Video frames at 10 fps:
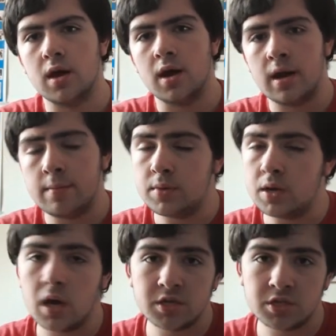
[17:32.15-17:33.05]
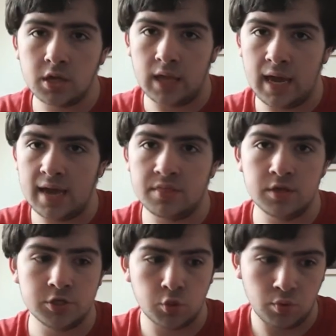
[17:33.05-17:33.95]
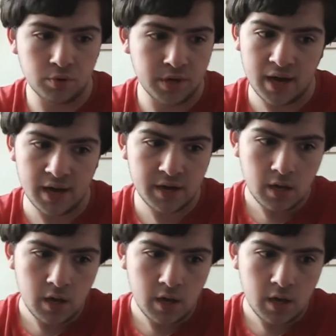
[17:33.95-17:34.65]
I'm not glad that Joel died.